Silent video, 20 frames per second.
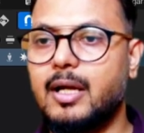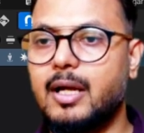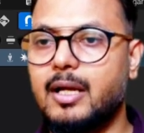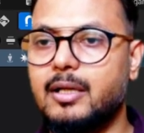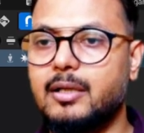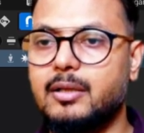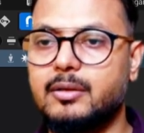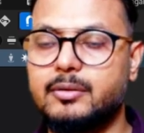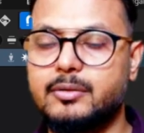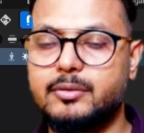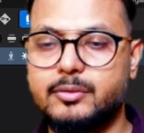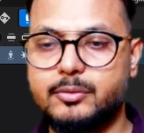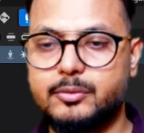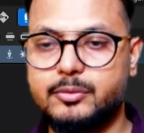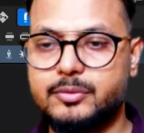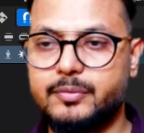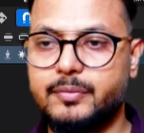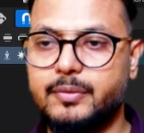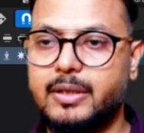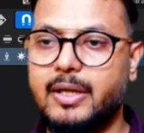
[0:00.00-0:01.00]
I'll
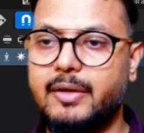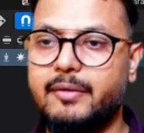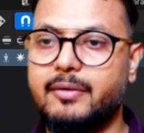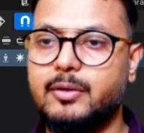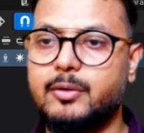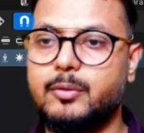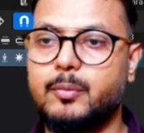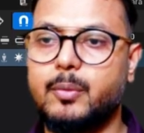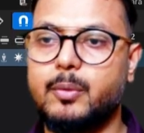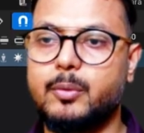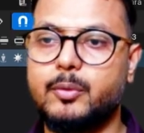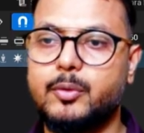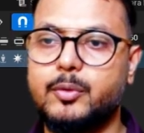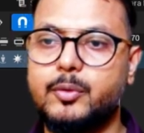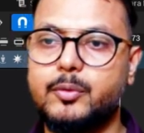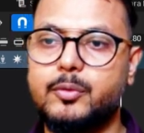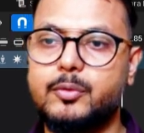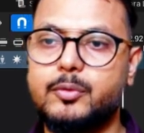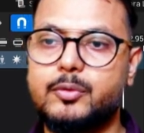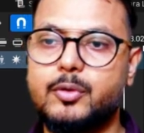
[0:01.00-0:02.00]
use whatever you want to
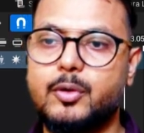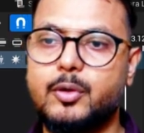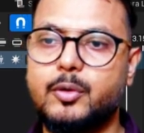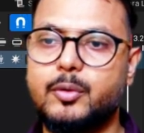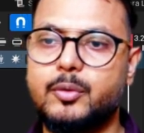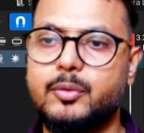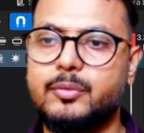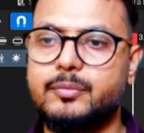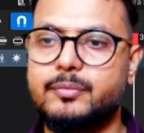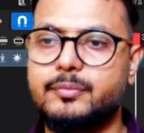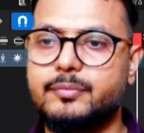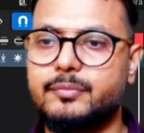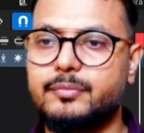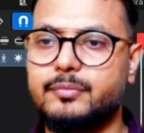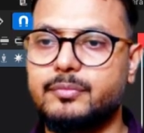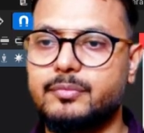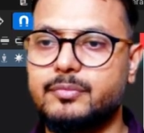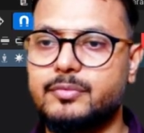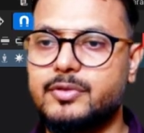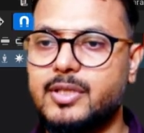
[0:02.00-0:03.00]
use or
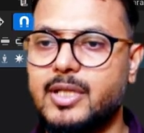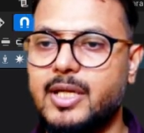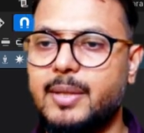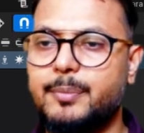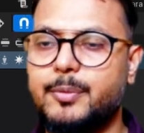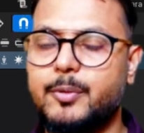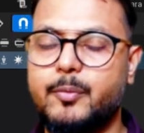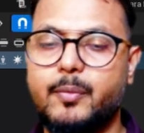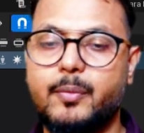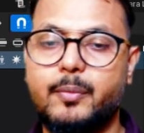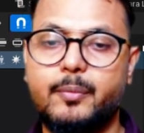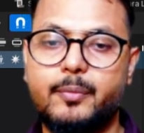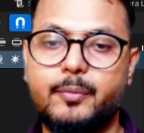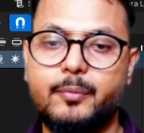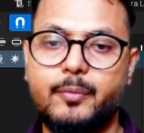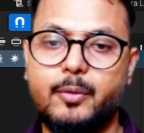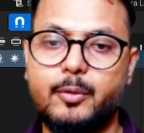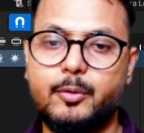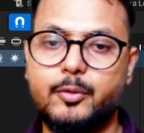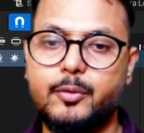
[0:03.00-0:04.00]
shape you
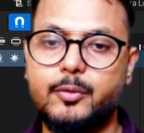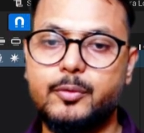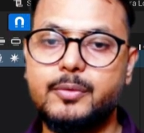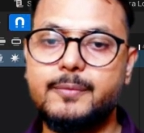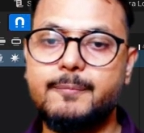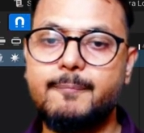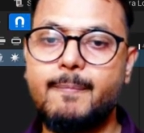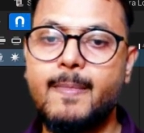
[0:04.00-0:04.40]
want to use.